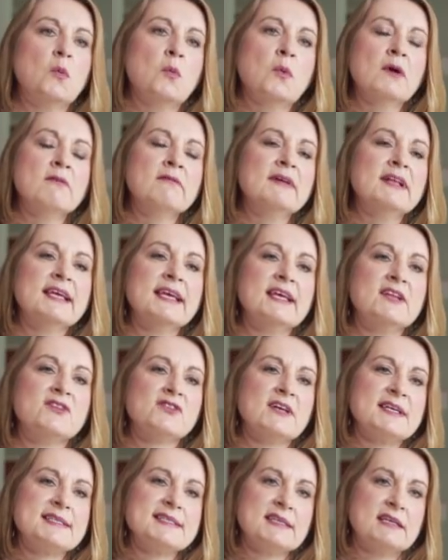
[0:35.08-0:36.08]
We're really
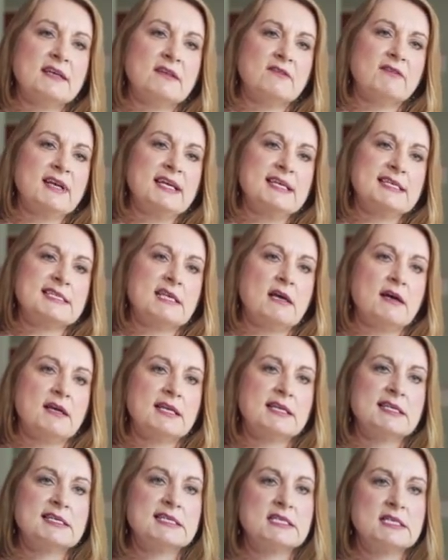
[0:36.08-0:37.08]
interested in
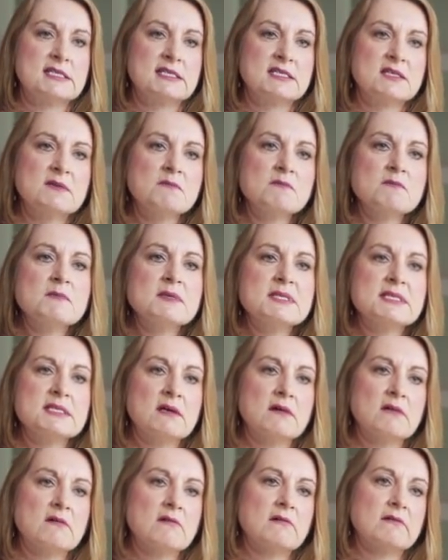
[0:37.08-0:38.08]
redesigning the system
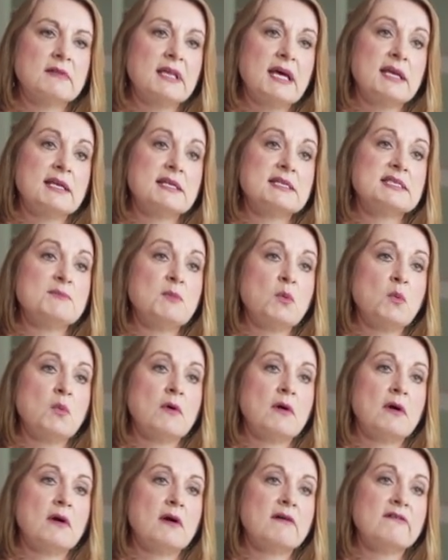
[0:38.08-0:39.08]
so that it's
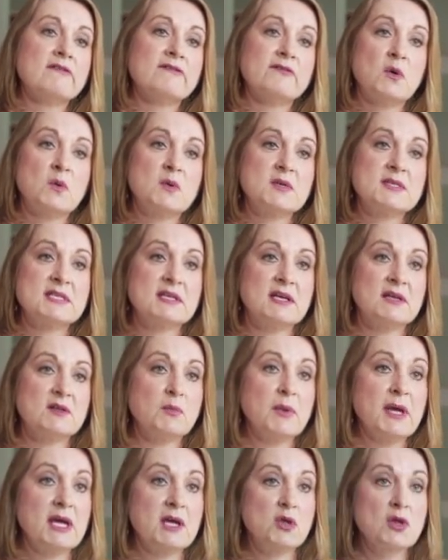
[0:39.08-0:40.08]
more focused on the
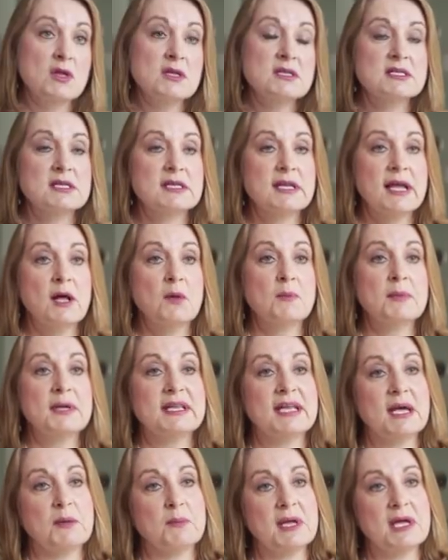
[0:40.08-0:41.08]
patient and helping
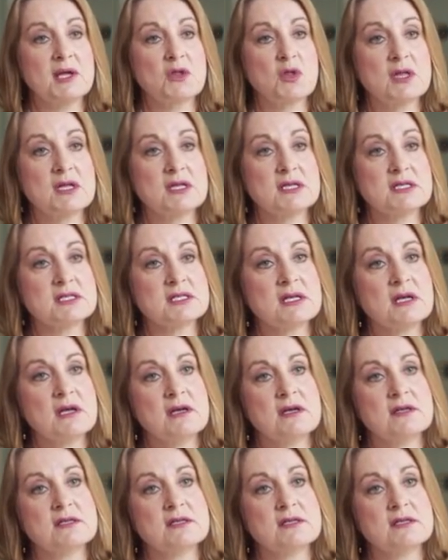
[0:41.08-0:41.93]
that patient